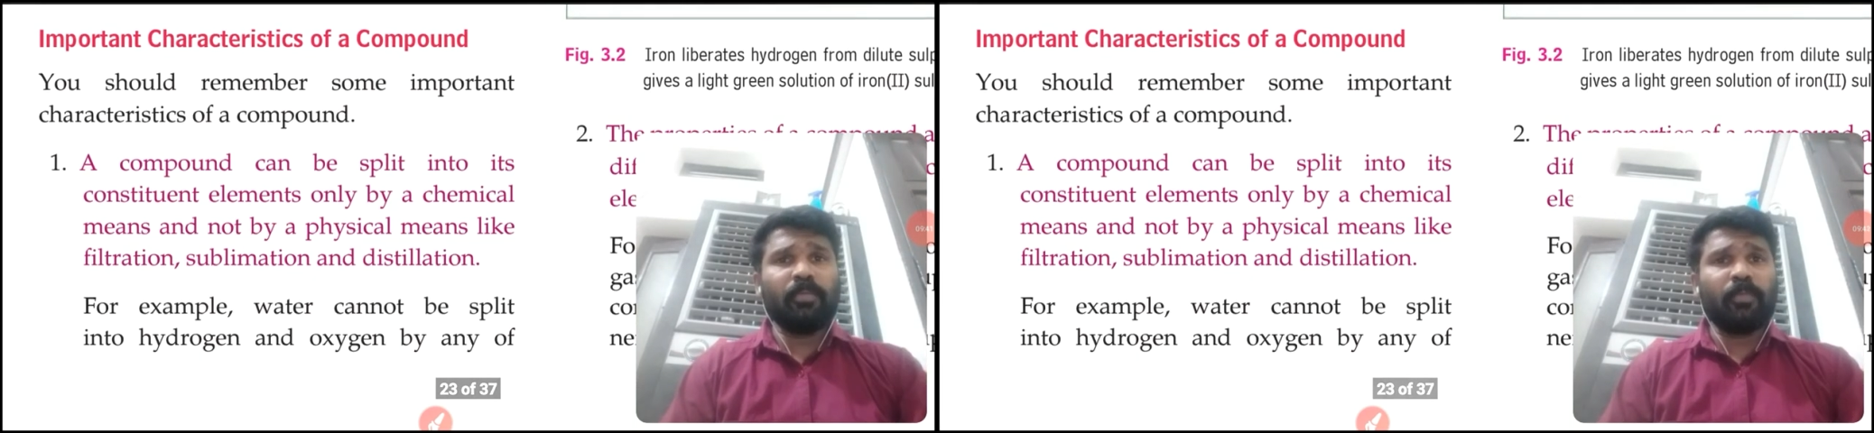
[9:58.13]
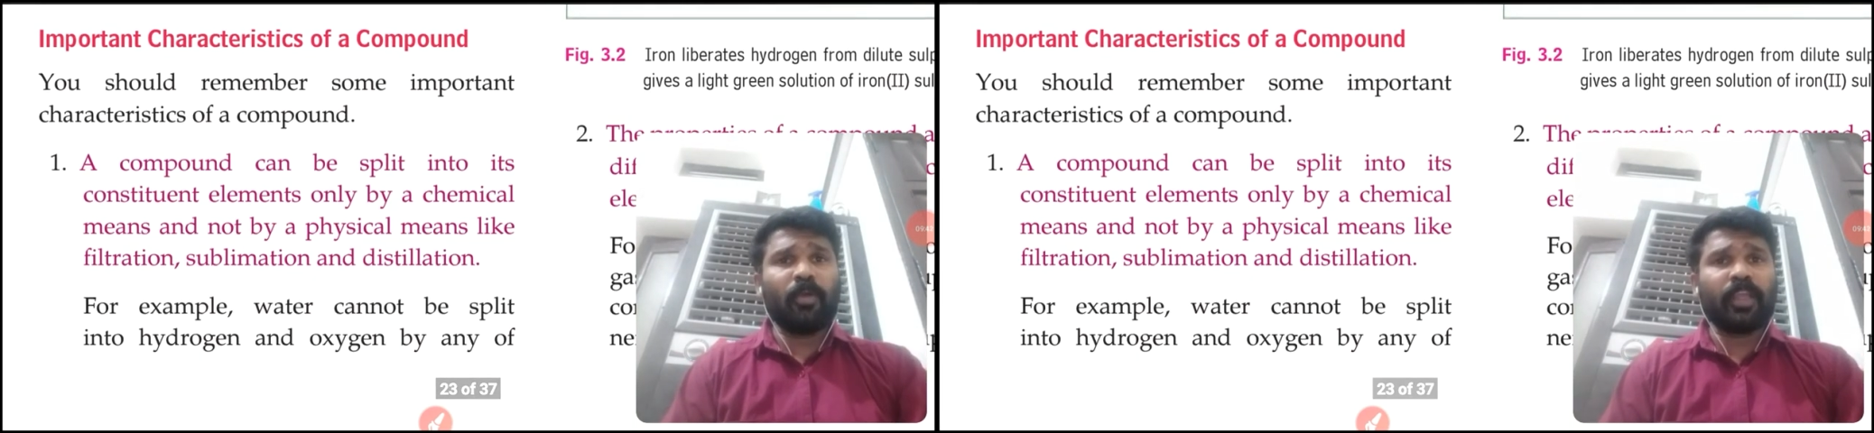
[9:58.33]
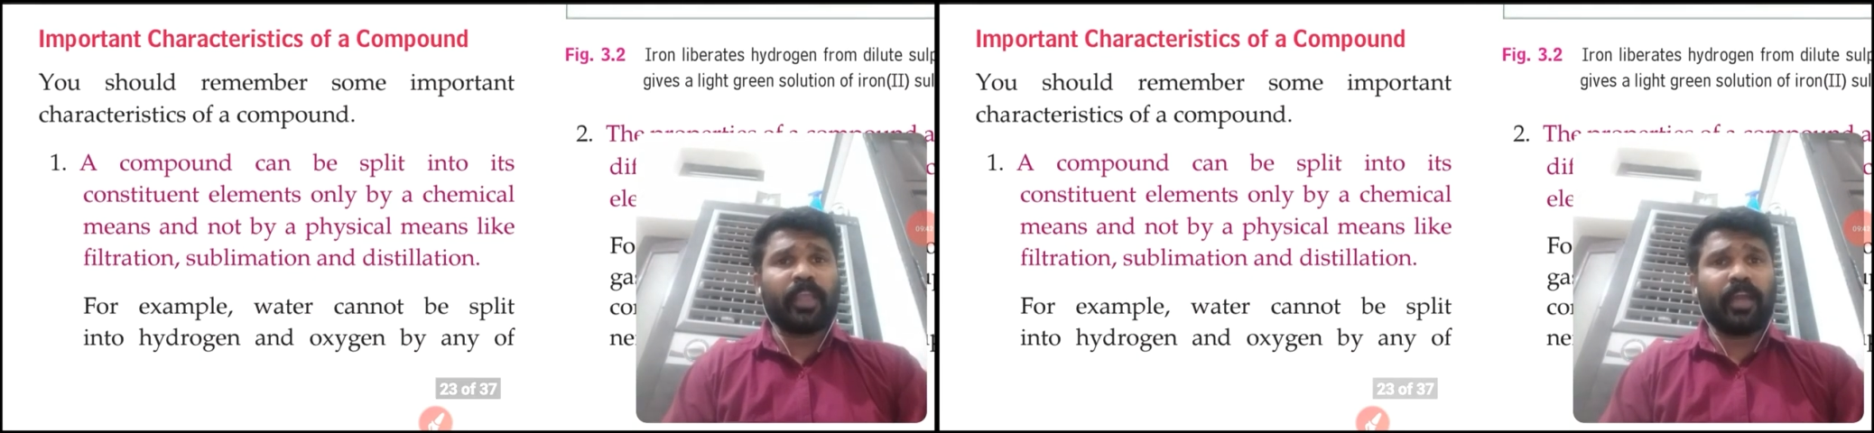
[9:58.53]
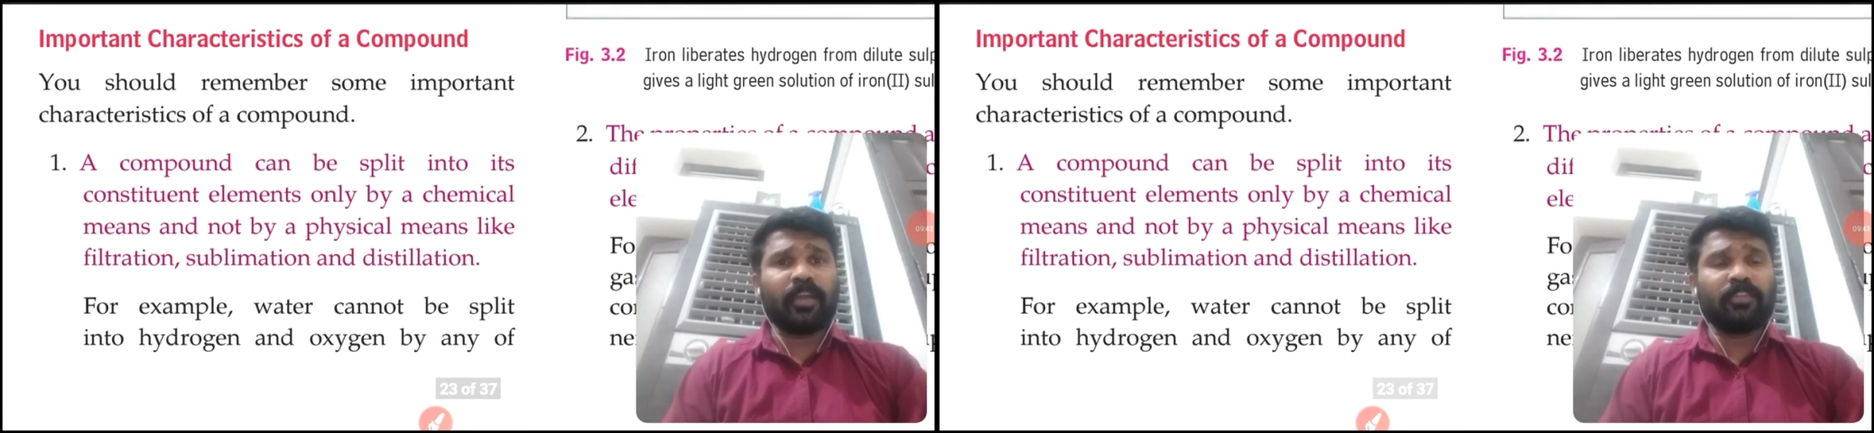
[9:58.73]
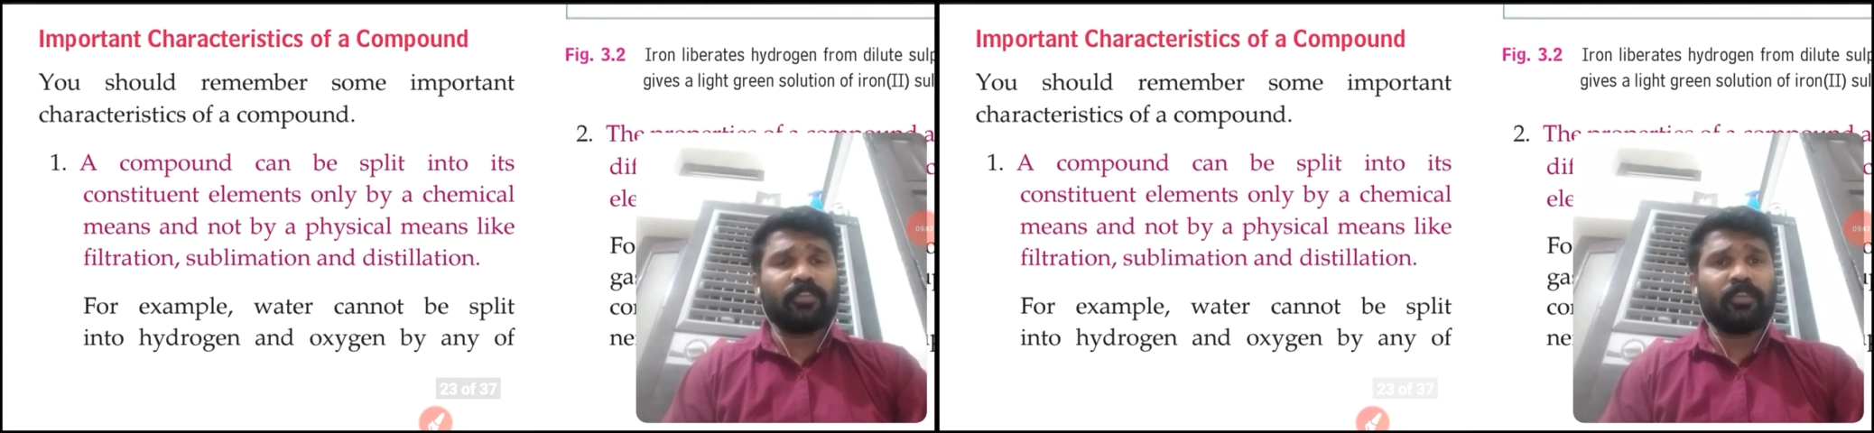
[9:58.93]
important
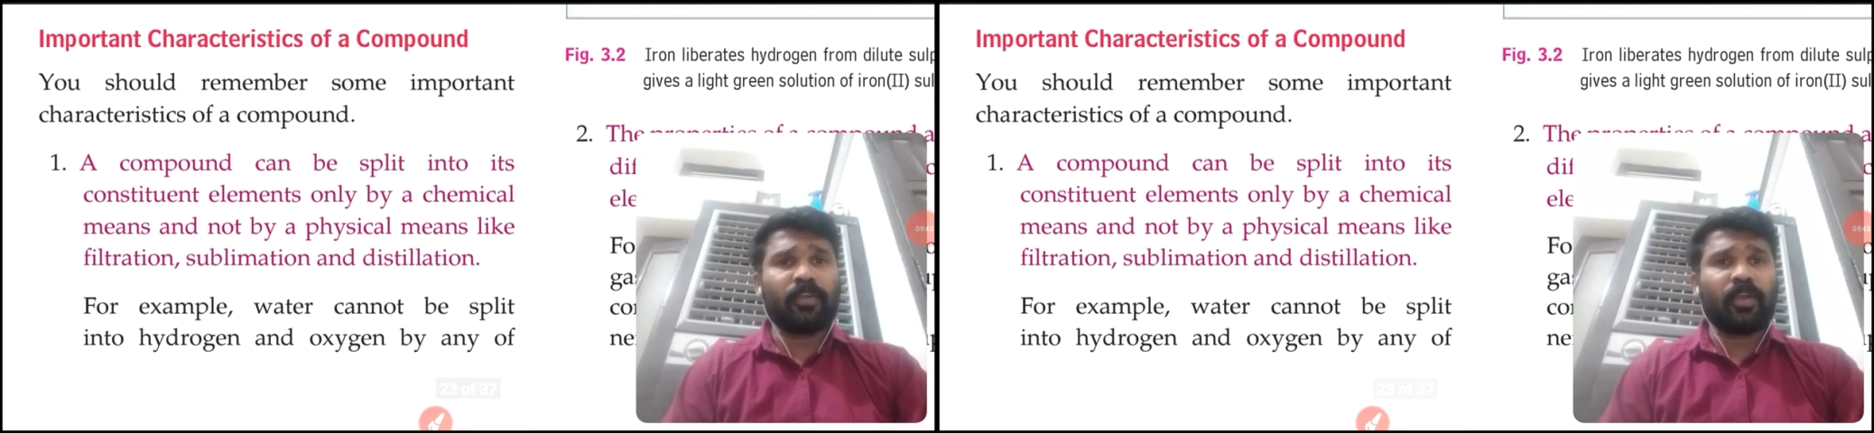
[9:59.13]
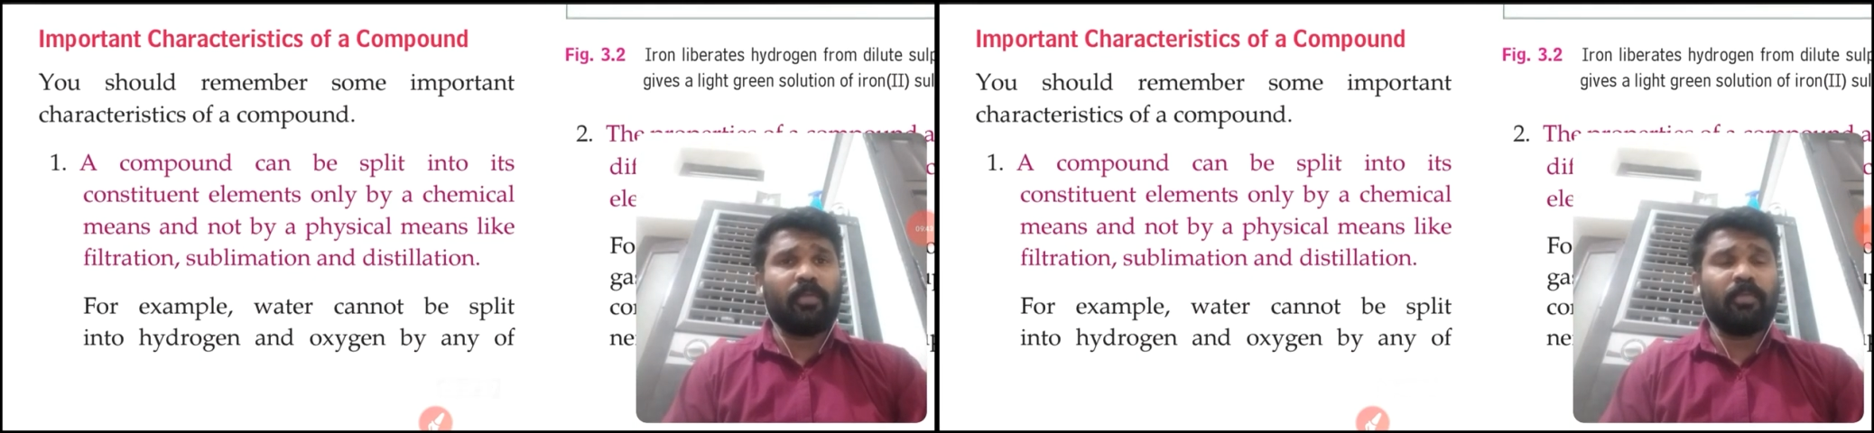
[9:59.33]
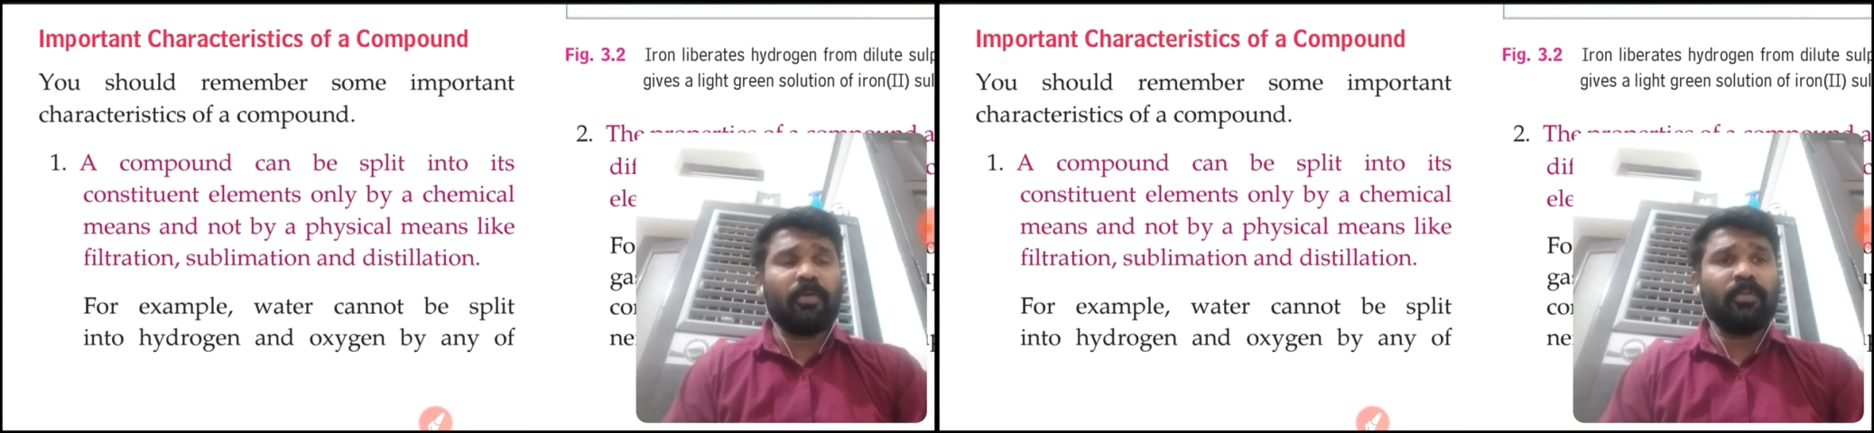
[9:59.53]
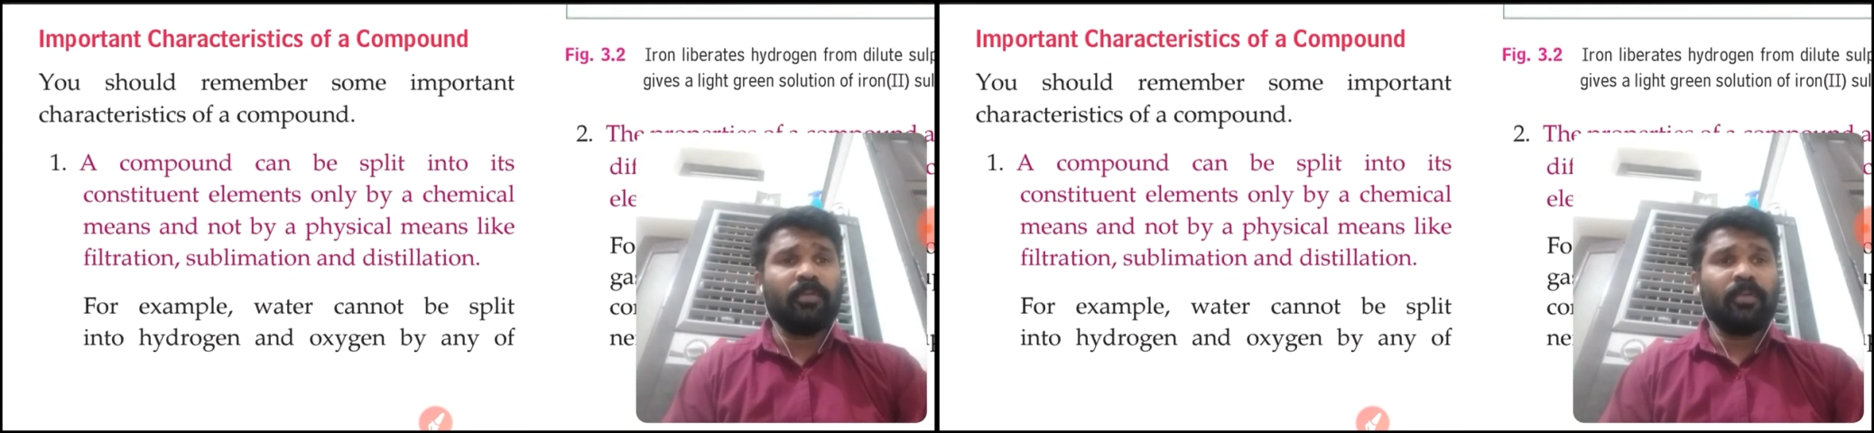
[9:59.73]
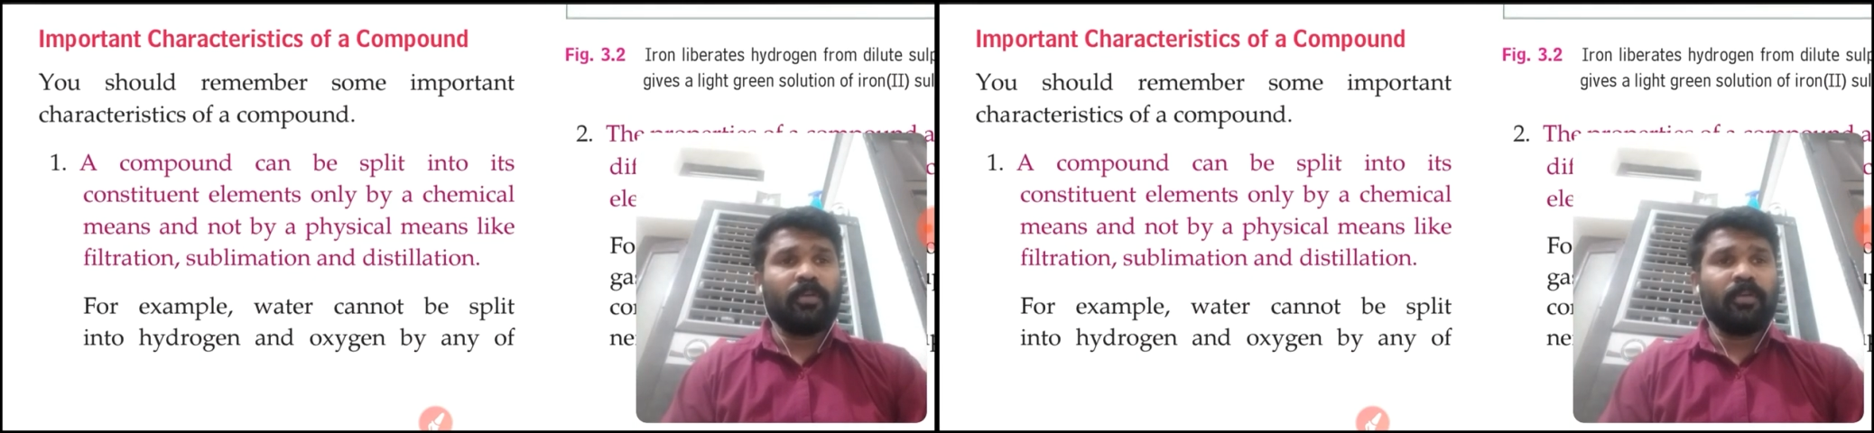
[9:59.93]
characteristics of a compound